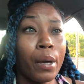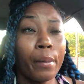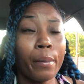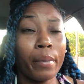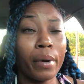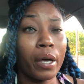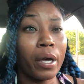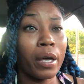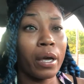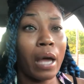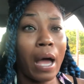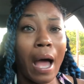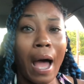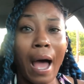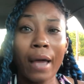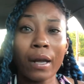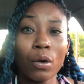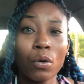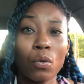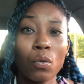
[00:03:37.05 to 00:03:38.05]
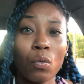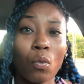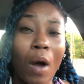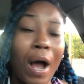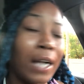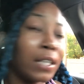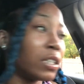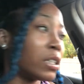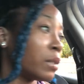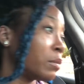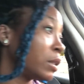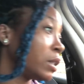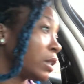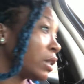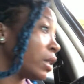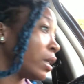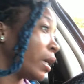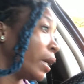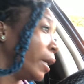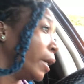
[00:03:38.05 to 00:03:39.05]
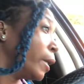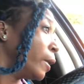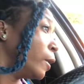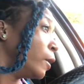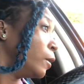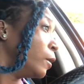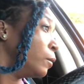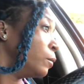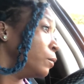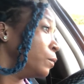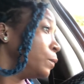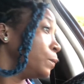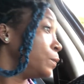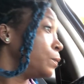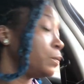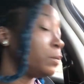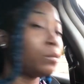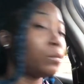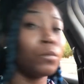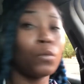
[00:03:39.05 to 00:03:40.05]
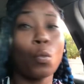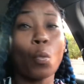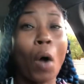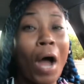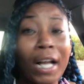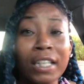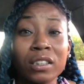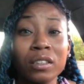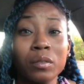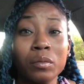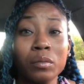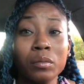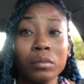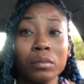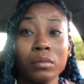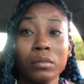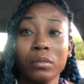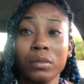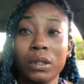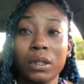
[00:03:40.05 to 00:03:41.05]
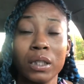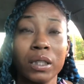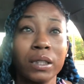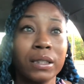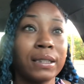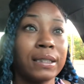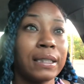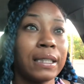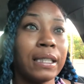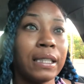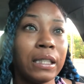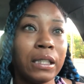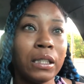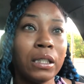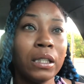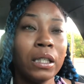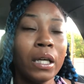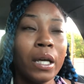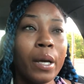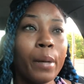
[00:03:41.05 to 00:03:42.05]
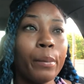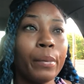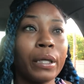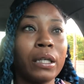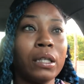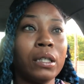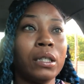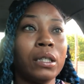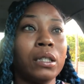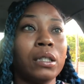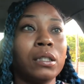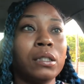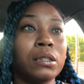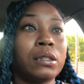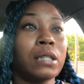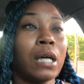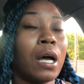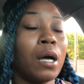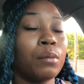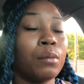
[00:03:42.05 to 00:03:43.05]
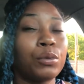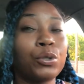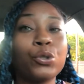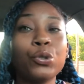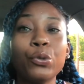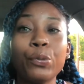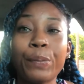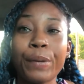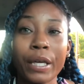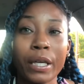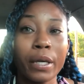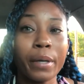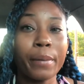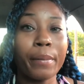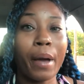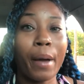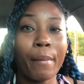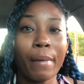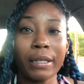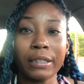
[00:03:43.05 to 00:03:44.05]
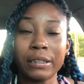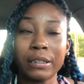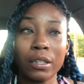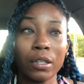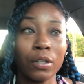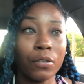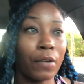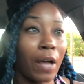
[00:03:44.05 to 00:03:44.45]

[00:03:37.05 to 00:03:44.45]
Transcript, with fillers: But I don't watch them to um, watch them to see because I'm too picky by myself.